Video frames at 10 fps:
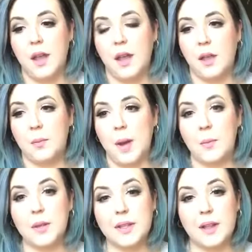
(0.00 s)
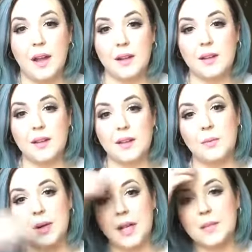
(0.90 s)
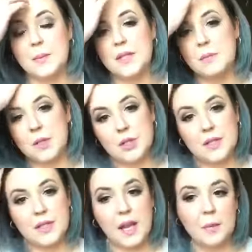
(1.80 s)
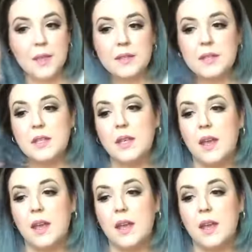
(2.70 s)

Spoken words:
I really like Red Aspen's mission statement.